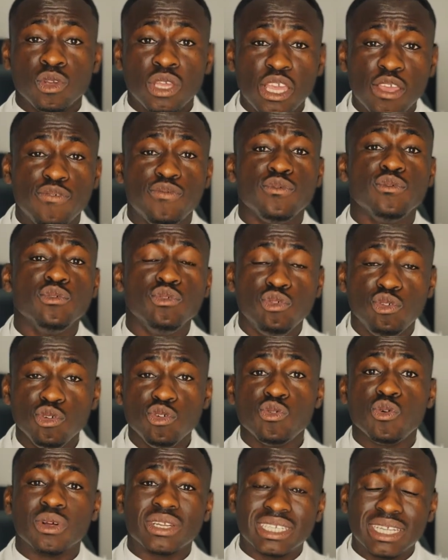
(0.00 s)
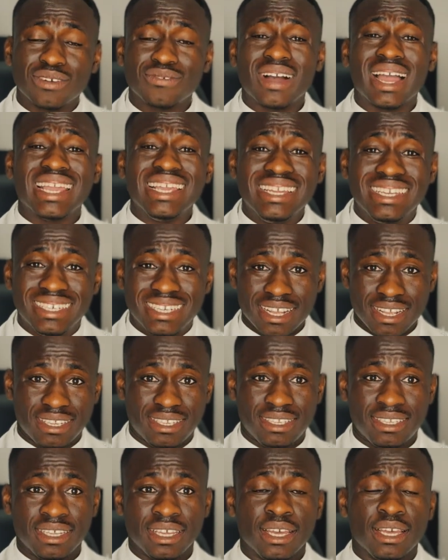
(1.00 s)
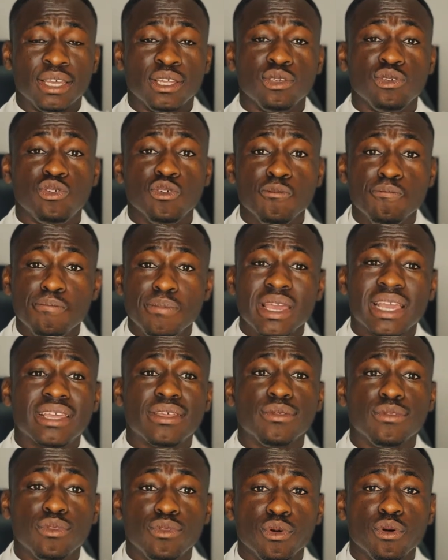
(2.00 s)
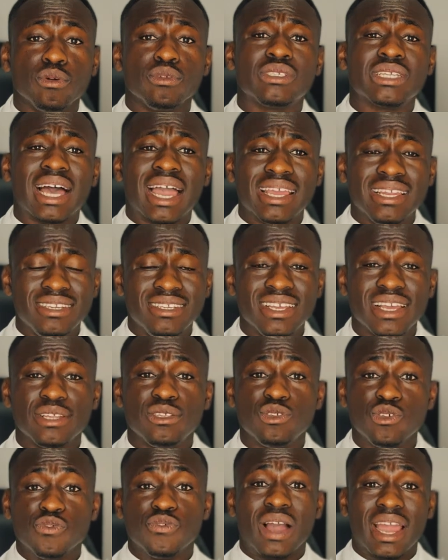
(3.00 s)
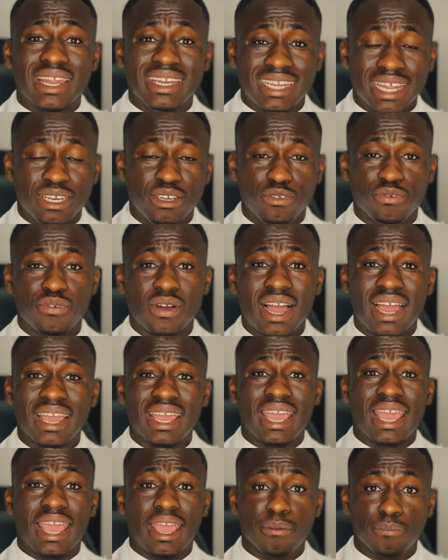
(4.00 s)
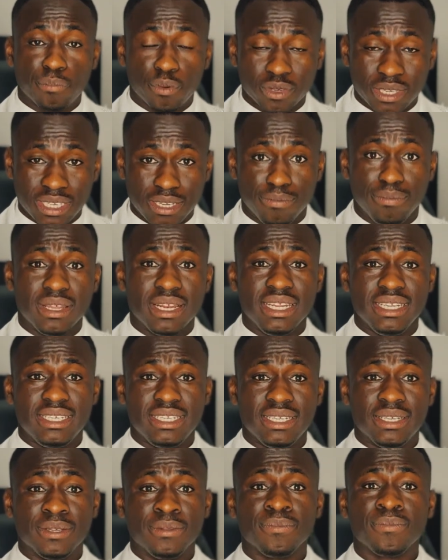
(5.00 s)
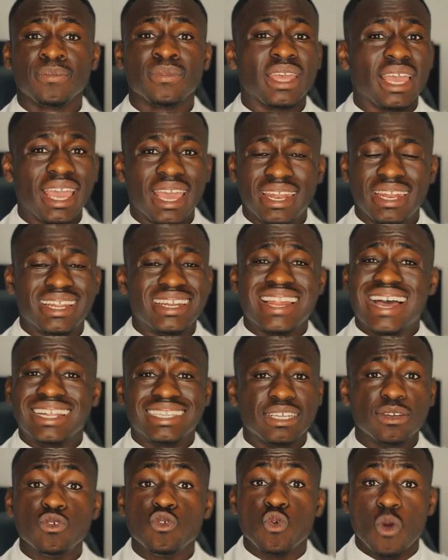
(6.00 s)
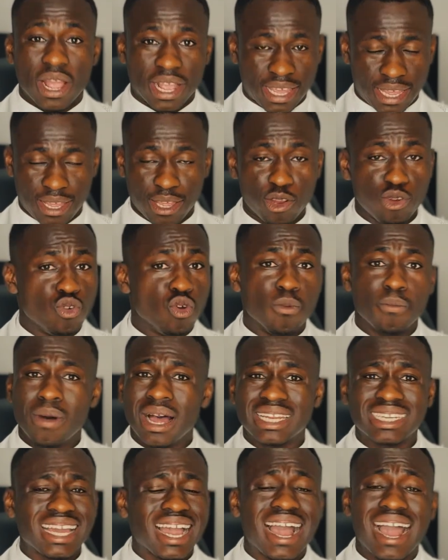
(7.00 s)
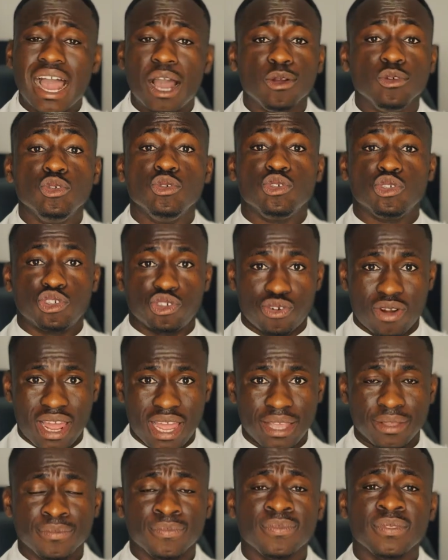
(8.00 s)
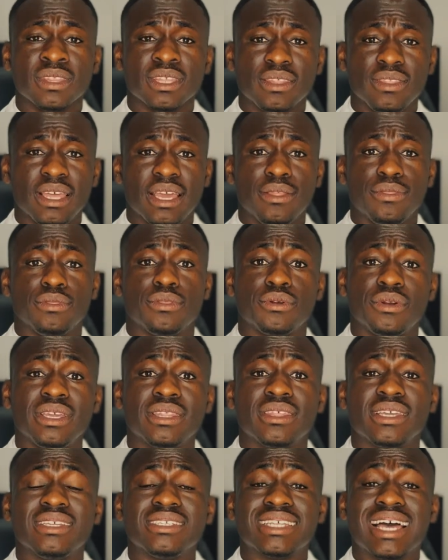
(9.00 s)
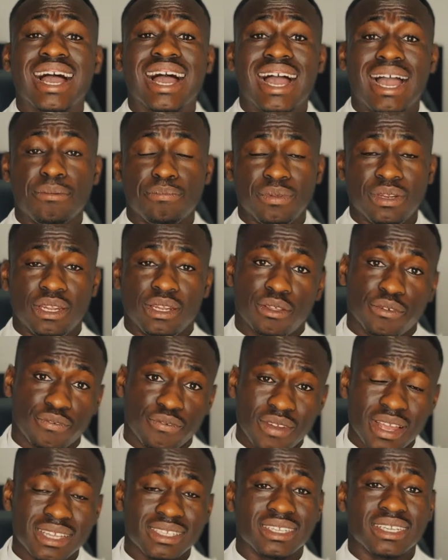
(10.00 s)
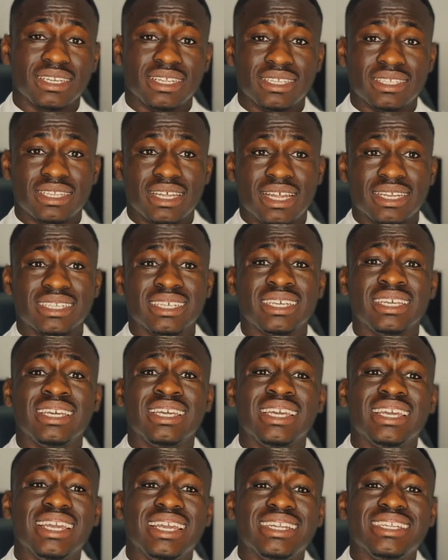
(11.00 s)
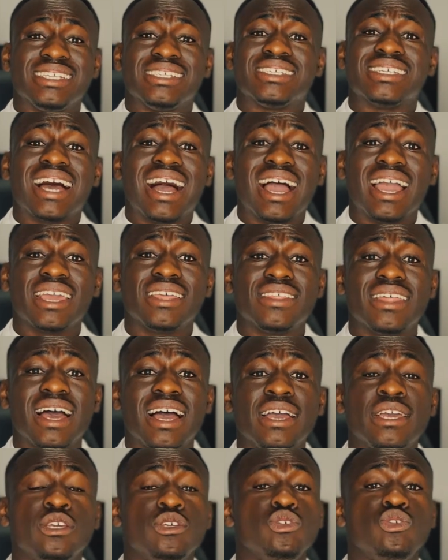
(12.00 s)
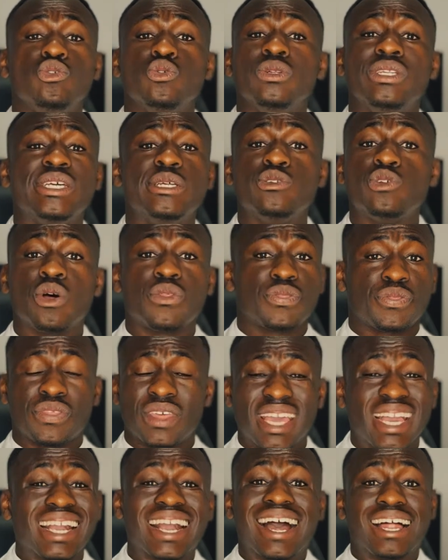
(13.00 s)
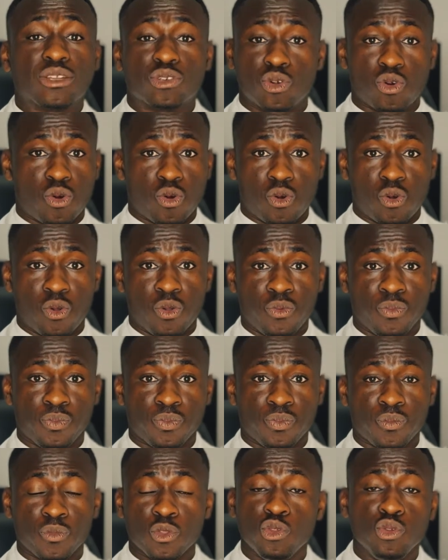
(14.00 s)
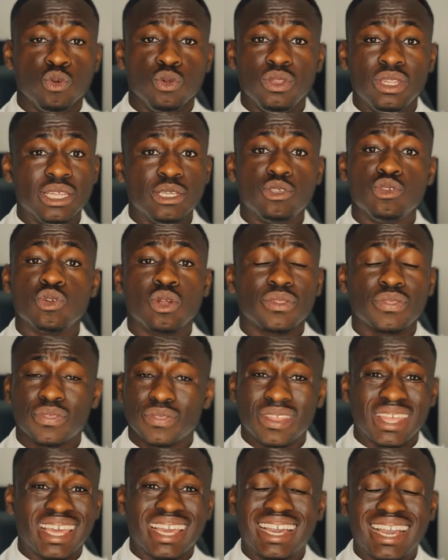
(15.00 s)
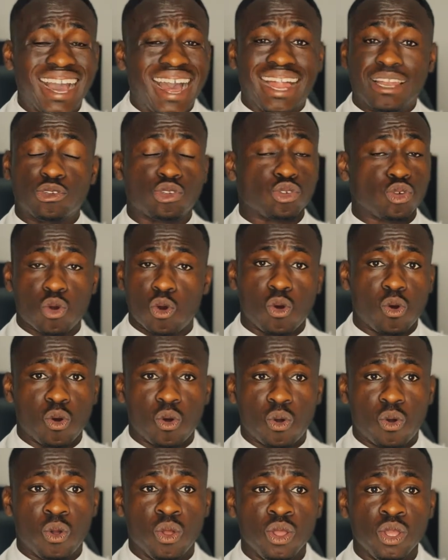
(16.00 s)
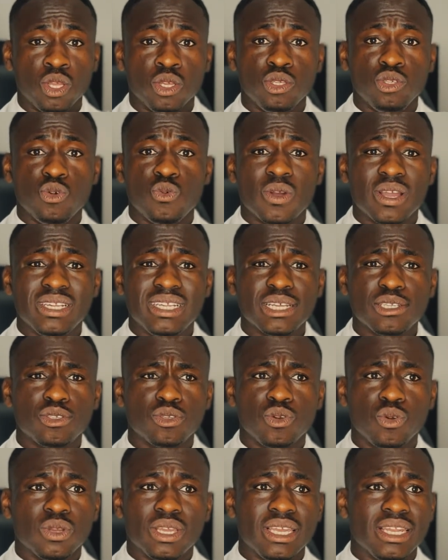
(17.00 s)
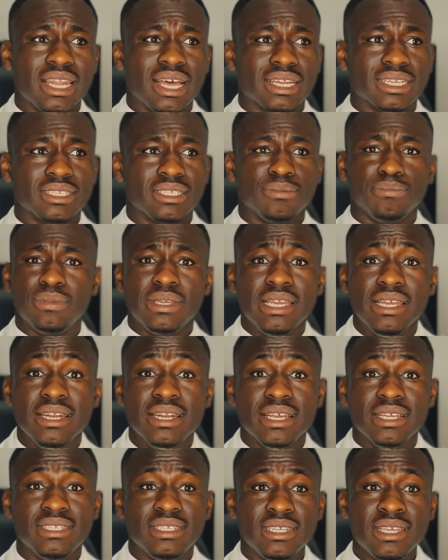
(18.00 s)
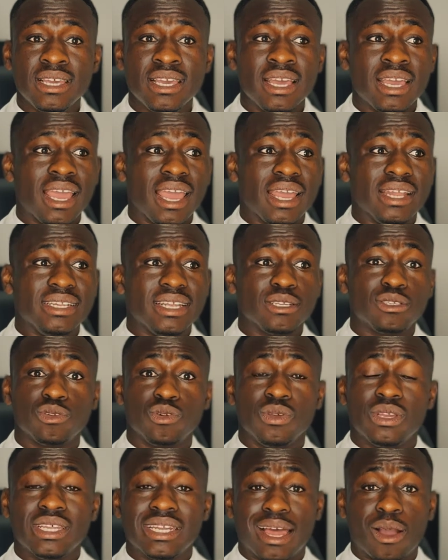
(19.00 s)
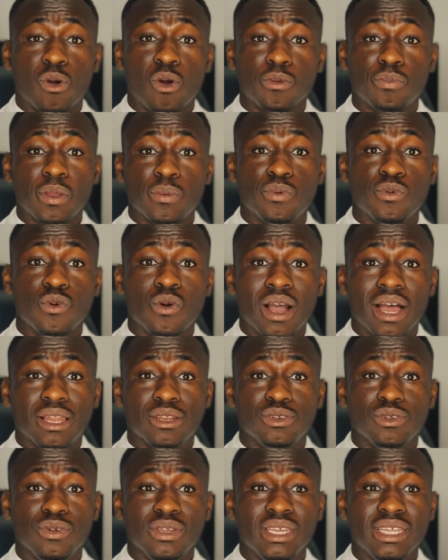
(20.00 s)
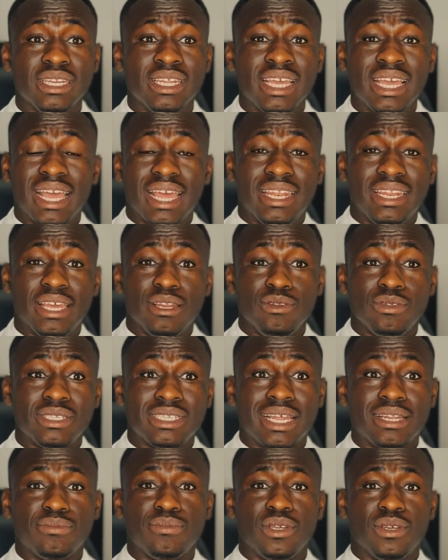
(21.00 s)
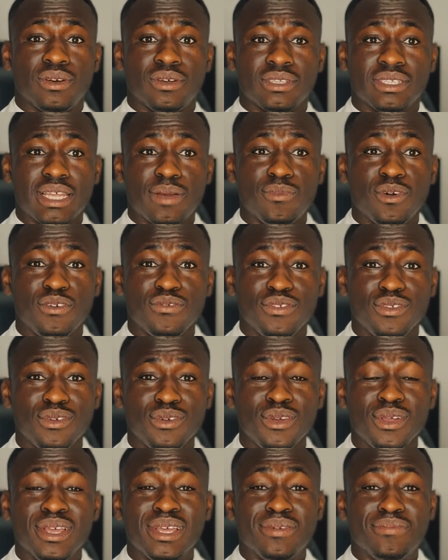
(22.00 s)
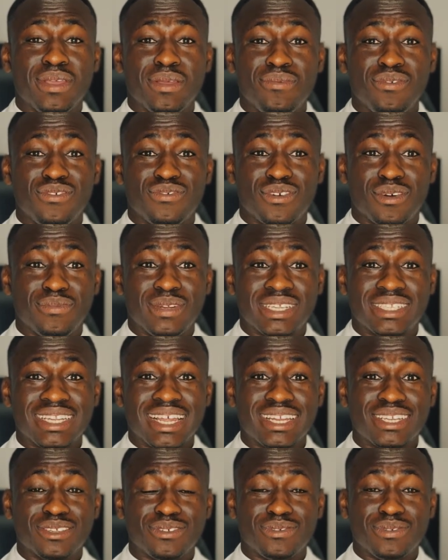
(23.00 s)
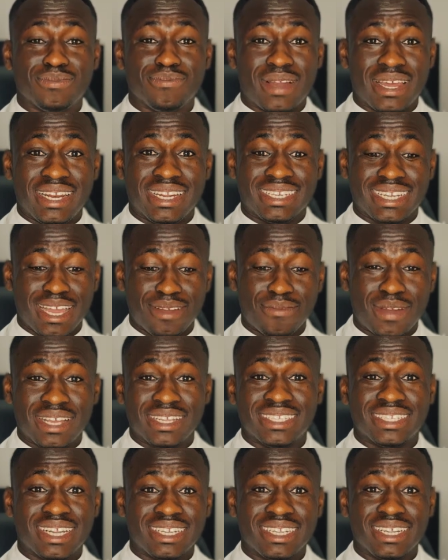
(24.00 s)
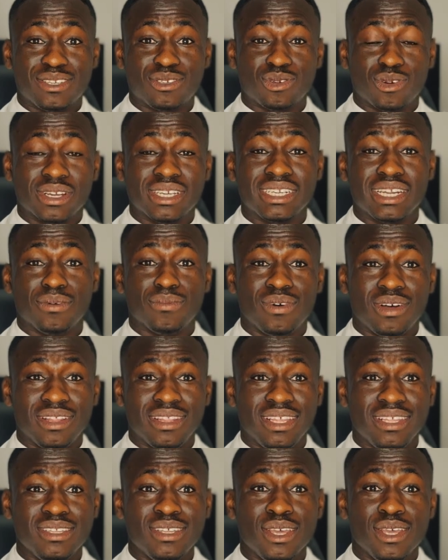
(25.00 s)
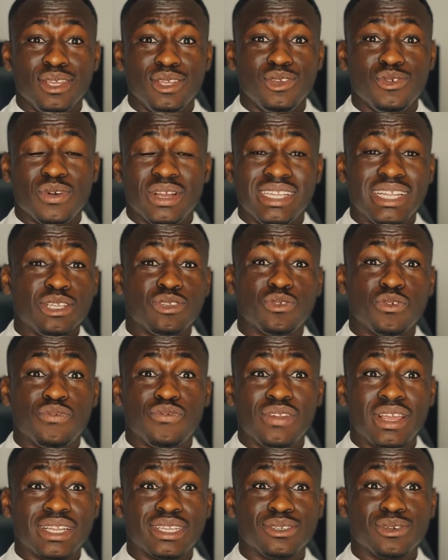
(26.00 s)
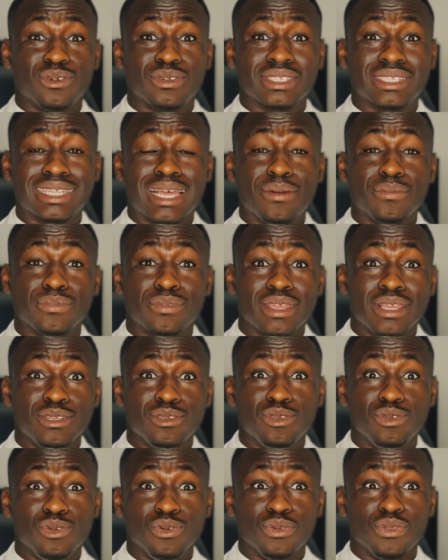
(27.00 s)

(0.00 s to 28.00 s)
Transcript: if you do whatever it takes to make those ideas you've identified a possibility and it doesn't work, no matter how you try, then three things are happening. The first thing is that it is either you did not think at all. You did not think at all. You were just looking at being lazy and just looking at what people are doing, and then you start, because some of you, maybe from the start, by the time I started talking about this, you were just reflecting on some things